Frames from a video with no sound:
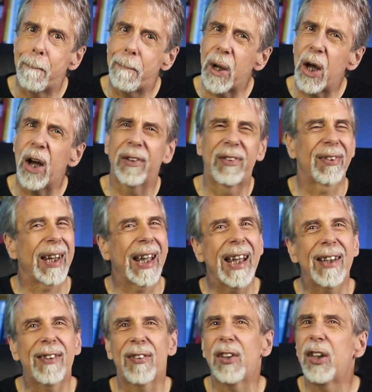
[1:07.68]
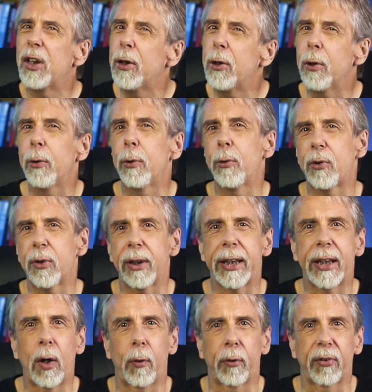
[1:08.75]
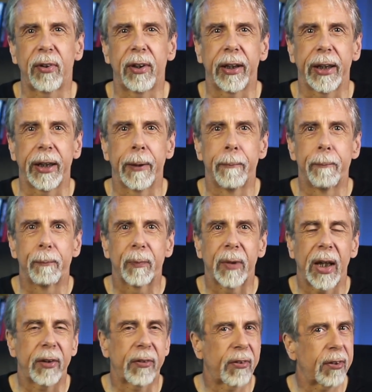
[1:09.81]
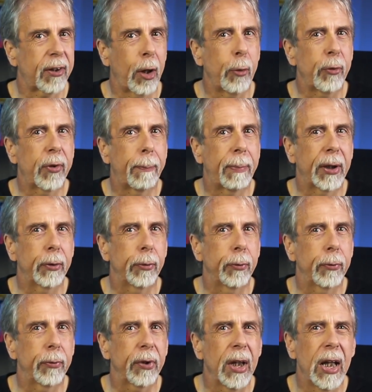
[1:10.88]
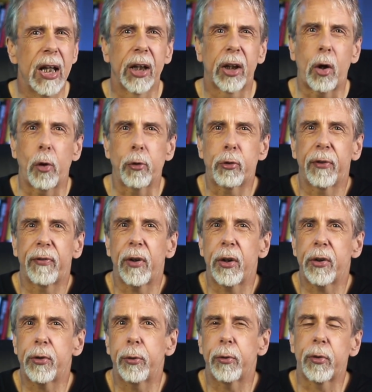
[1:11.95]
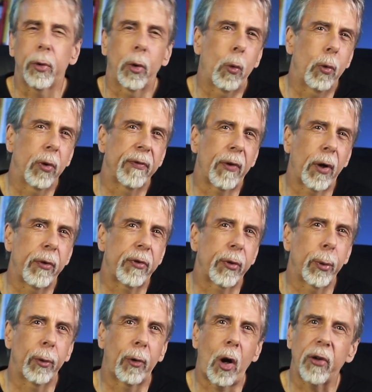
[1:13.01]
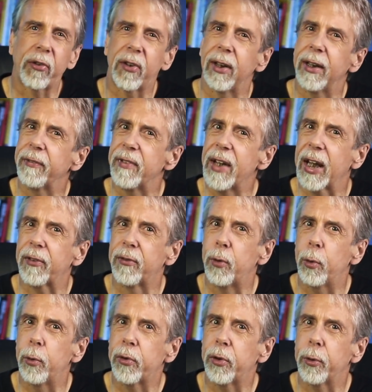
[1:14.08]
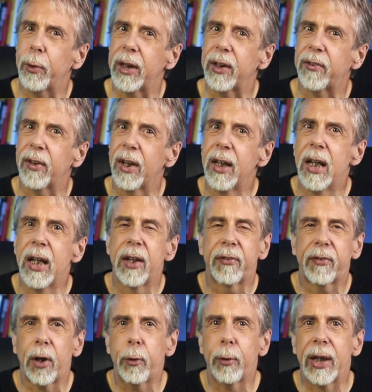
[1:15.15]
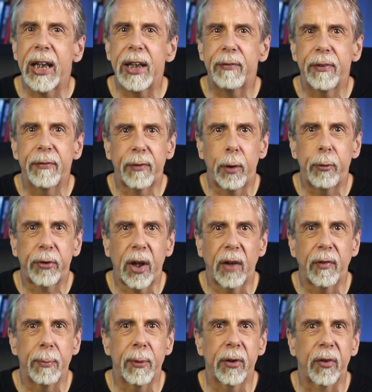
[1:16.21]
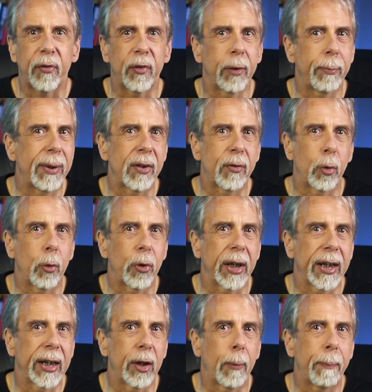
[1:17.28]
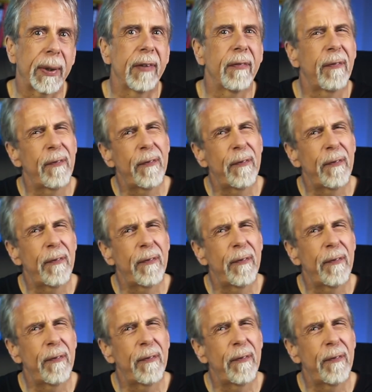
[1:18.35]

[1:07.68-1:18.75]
But it's hugely costly, it's slow to build, controversial to all of those who are asked to live next door to it. So even those governments that have been talking it up in